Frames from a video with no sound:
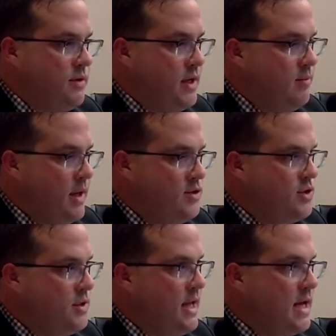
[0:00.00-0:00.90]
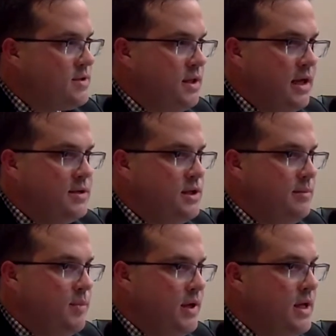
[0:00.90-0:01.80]
Riordan mentioned tax
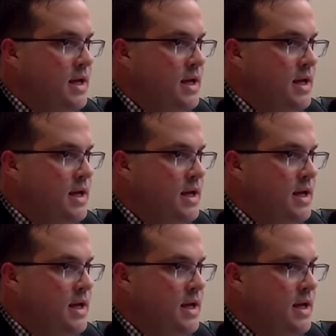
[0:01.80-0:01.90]
collecting, but